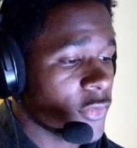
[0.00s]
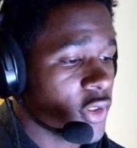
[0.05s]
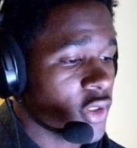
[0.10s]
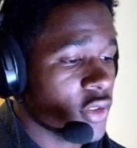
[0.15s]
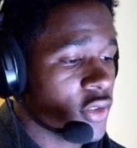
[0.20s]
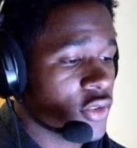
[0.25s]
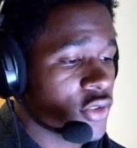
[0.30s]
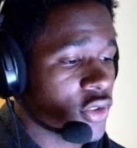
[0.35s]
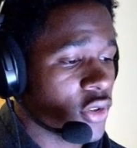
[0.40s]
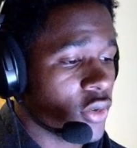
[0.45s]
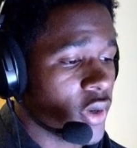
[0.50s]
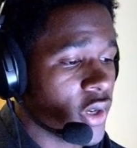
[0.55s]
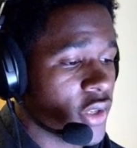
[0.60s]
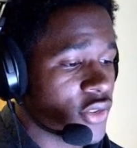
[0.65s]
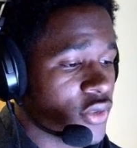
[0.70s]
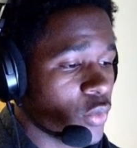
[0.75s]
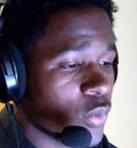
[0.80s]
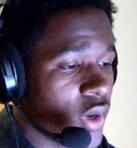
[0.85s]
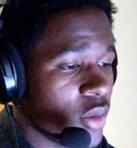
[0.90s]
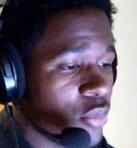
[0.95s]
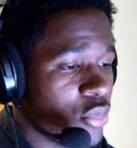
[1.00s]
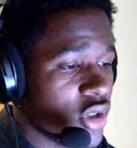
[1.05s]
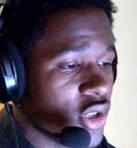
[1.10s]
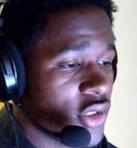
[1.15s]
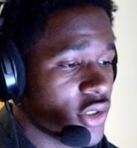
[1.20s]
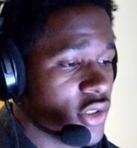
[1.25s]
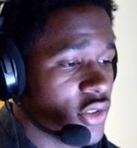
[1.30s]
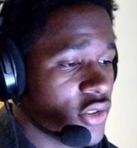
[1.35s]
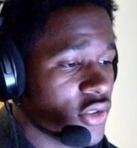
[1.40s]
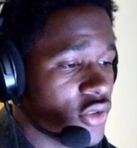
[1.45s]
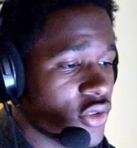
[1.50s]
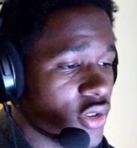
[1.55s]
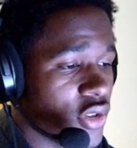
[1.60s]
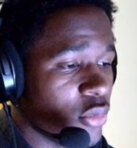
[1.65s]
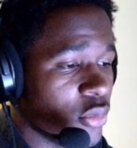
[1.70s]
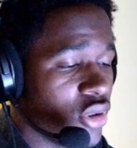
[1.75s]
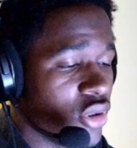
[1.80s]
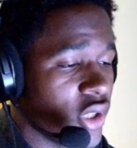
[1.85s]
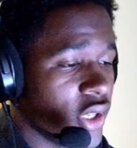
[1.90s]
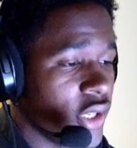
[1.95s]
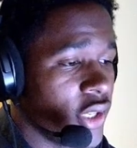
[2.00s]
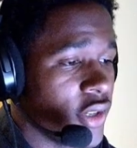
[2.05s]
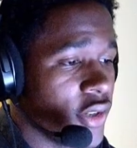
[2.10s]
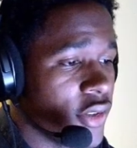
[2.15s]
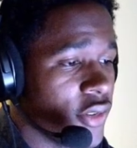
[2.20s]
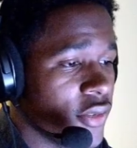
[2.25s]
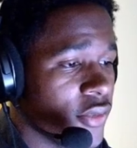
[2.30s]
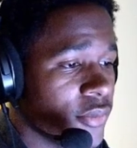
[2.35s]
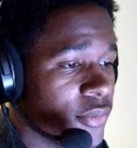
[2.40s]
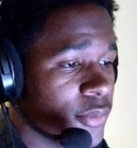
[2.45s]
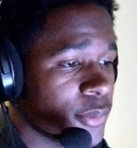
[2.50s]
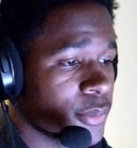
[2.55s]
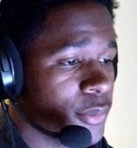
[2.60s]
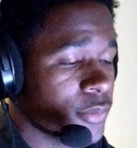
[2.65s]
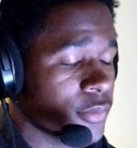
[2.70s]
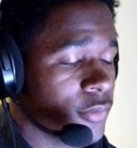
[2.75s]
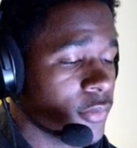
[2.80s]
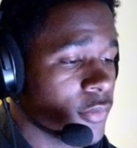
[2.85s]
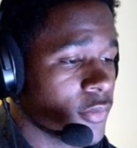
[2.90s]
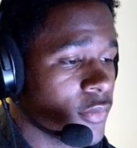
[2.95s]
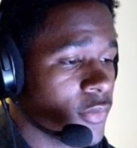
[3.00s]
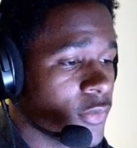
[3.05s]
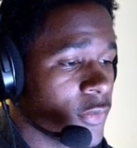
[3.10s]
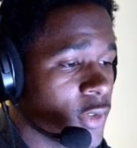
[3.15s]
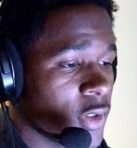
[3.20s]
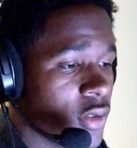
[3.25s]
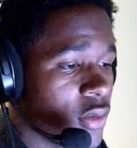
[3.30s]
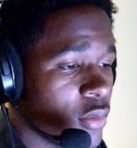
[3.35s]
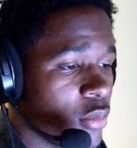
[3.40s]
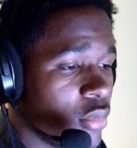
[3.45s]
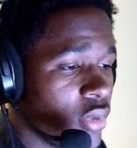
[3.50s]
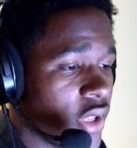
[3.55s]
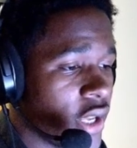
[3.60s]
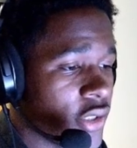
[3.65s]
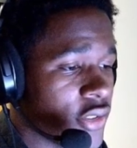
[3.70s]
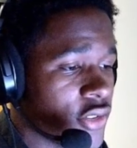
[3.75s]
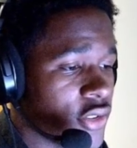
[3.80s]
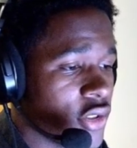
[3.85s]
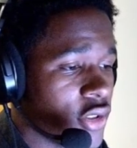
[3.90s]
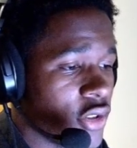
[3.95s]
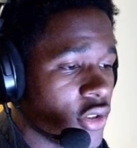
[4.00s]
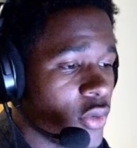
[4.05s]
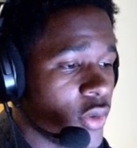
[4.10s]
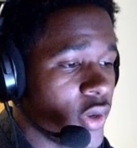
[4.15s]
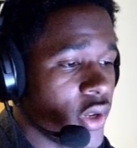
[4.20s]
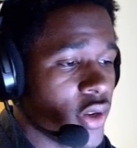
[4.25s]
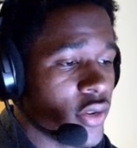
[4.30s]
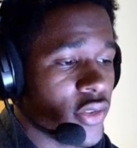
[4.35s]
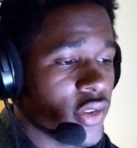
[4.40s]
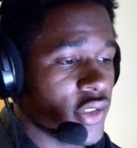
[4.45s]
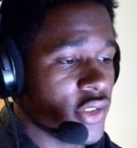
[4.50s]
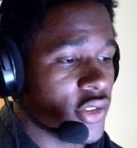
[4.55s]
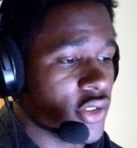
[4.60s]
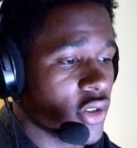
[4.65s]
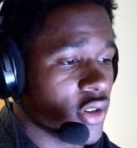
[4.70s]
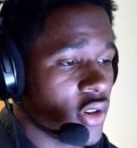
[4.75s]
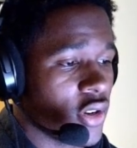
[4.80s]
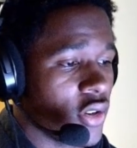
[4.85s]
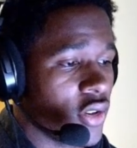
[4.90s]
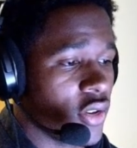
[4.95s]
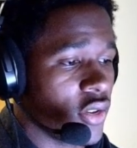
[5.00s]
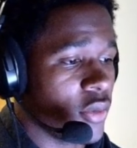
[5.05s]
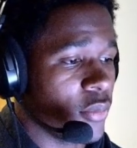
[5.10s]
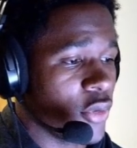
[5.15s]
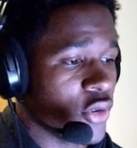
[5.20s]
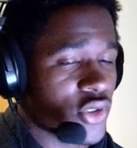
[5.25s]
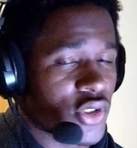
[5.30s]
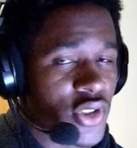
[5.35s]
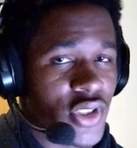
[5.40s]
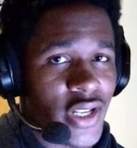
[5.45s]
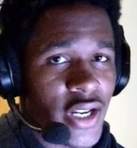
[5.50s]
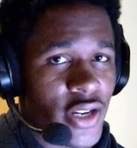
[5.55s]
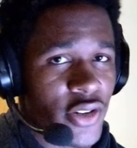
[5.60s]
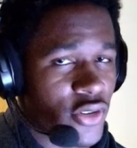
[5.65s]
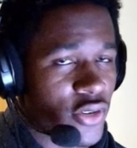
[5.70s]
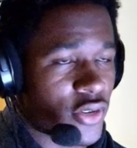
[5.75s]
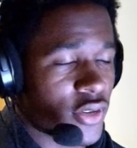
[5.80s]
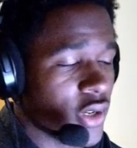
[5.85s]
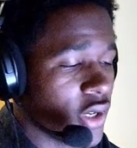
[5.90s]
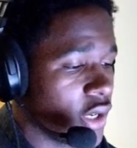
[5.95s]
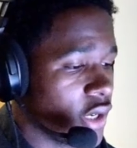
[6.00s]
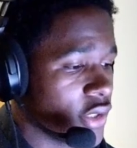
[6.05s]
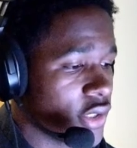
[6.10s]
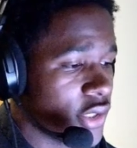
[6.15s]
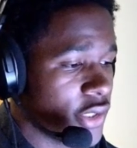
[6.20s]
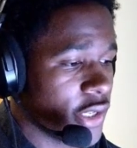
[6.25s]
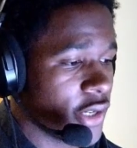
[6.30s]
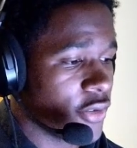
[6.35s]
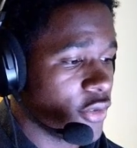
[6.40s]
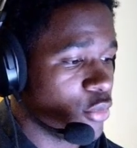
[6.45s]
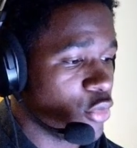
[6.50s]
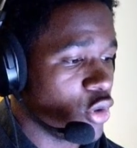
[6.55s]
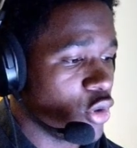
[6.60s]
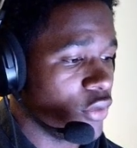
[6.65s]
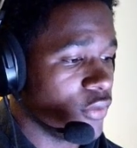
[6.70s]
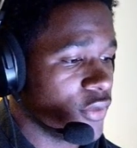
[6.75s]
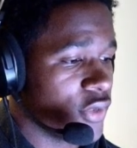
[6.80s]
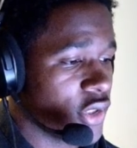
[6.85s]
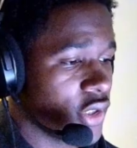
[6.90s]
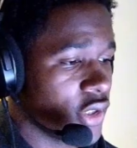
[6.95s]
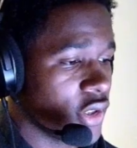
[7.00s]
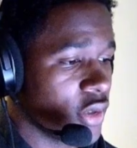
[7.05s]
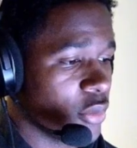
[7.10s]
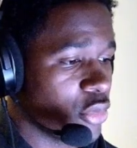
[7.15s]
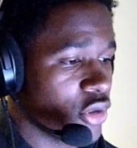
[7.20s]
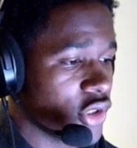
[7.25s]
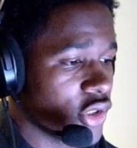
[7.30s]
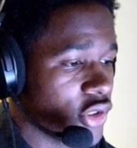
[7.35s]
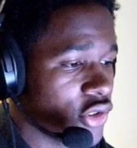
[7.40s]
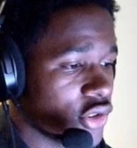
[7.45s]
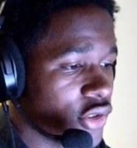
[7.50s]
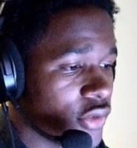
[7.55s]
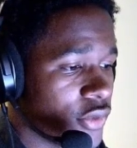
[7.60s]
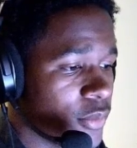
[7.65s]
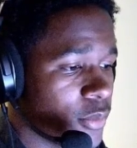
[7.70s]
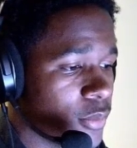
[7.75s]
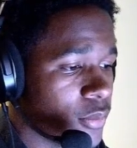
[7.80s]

So as the white pieces, you're going to play here. Black's going to go here. These are all the most standard moves in the position.